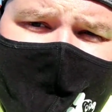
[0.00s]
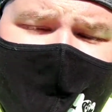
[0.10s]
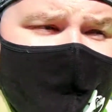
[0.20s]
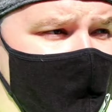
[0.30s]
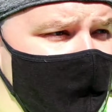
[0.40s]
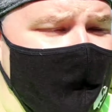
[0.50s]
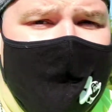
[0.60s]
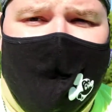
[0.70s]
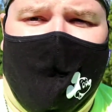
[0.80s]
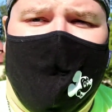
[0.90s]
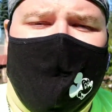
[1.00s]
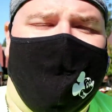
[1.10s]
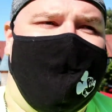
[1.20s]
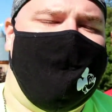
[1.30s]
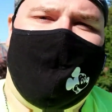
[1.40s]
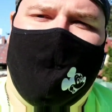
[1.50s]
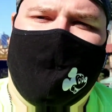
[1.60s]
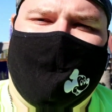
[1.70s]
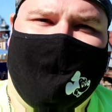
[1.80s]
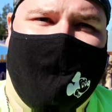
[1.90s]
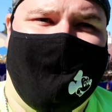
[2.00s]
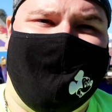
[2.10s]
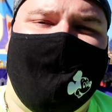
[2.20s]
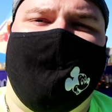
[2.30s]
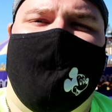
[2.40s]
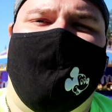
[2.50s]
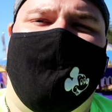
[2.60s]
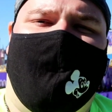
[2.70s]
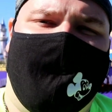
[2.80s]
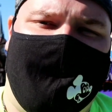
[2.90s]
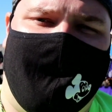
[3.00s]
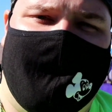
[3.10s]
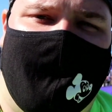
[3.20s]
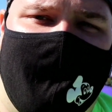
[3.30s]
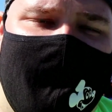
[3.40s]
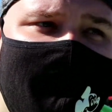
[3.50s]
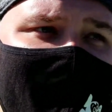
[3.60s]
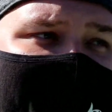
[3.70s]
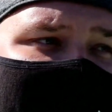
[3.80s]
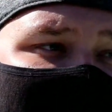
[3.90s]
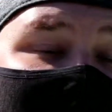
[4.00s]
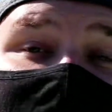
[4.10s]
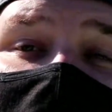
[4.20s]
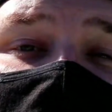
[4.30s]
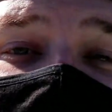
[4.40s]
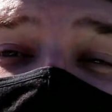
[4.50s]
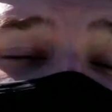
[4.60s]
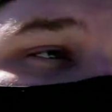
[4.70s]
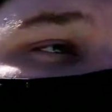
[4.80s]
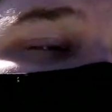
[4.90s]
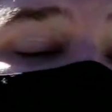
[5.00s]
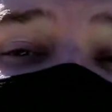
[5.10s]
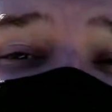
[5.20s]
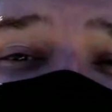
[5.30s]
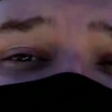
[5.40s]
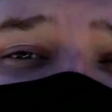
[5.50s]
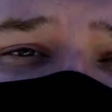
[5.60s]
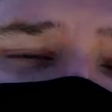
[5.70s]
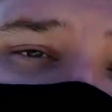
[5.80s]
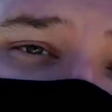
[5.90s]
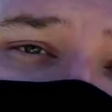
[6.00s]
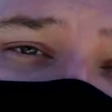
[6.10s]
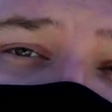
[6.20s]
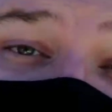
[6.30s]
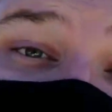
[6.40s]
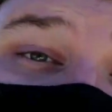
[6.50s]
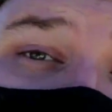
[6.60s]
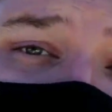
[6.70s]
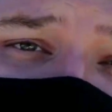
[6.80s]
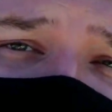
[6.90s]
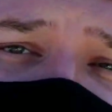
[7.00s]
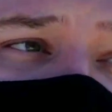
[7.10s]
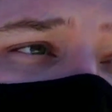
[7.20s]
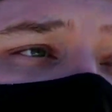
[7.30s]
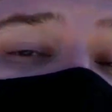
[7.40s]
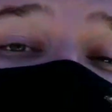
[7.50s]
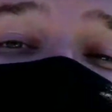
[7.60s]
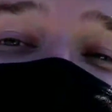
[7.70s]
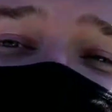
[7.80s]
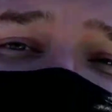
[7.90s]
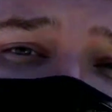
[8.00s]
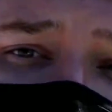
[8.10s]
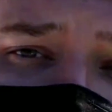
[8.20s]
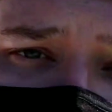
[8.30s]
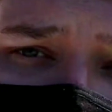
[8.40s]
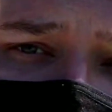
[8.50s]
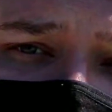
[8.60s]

They've been opening up early because they don't want the lines inside of the Esplanade to grow ridiculously long like they were this morning with DCA.